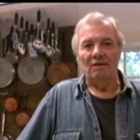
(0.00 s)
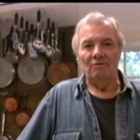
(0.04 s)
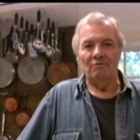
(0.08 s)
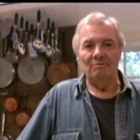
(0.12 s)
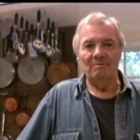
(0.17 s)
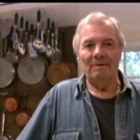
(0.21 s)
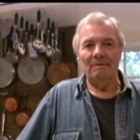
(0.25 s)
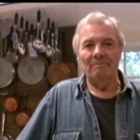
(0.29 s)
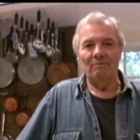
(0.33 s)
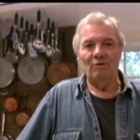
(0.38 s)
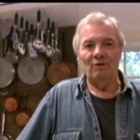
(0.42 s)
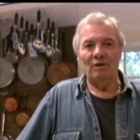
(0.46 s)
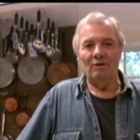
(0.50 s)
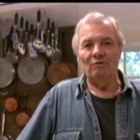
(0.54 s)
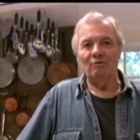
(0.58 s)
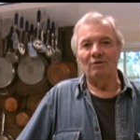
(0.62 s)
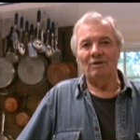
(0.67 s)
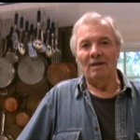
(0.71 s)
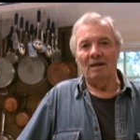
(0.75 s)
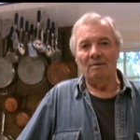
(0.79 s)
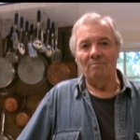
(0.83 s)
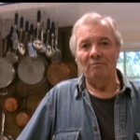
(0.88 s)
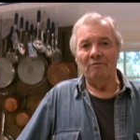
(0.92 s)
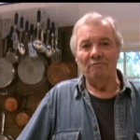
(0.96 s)
I remember at
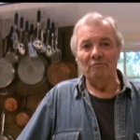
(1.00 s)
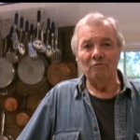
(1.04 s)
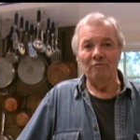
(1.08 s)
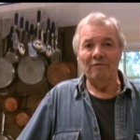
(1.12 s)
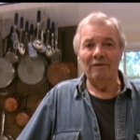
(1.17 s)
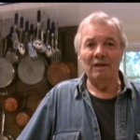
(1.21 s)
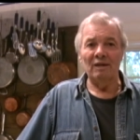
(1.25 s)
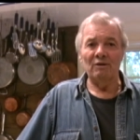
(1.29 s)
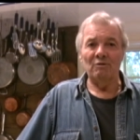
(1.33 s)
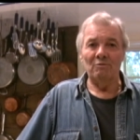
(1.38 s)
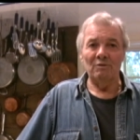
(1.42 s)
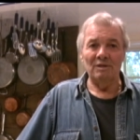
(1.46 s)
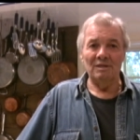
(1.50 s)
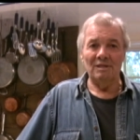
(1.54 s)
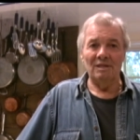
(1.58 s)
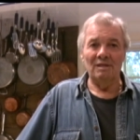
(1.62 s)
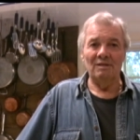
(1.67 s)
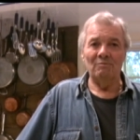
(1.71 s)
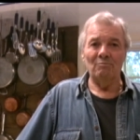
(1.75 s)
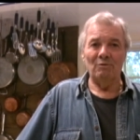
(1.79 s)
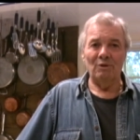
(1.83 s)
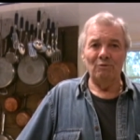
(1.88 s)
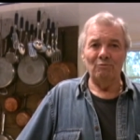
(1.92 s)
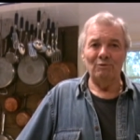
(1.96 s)
the time of Nouvelle
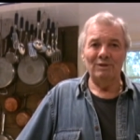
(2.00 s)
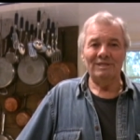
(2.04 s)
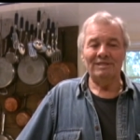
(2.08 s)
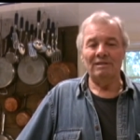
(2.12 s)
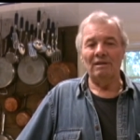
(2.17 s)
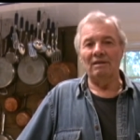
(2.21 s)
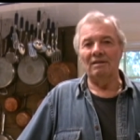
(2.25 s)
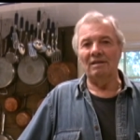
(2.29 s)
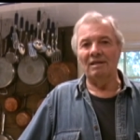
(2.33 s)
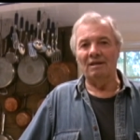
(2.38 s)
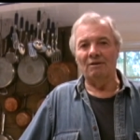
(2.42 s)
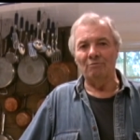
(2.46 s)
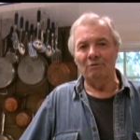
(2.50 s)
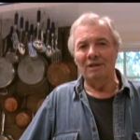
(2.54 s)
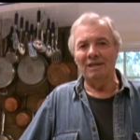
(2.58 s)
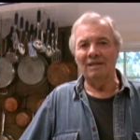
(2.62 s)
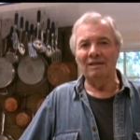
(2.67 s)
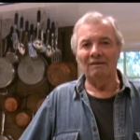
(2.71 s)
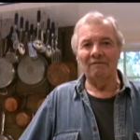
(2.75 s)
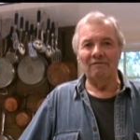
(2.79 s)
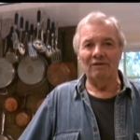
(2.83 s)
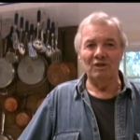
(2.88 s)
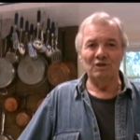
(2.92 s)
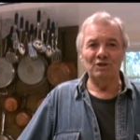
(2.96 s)
Cuisine when we started
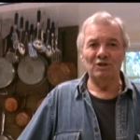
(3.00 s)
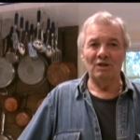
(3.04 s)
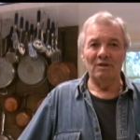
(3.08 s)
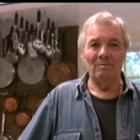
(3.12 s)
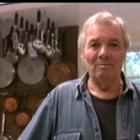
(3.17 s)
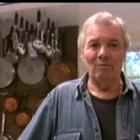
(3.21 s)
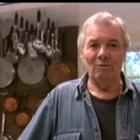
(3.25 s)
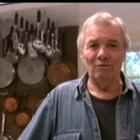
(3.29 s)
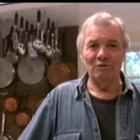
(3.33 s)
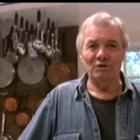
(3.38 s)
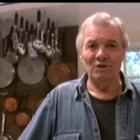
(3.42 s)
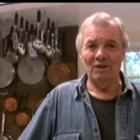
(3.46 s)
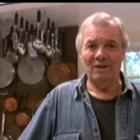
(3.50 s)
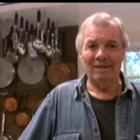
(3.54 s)
grilling vegetables,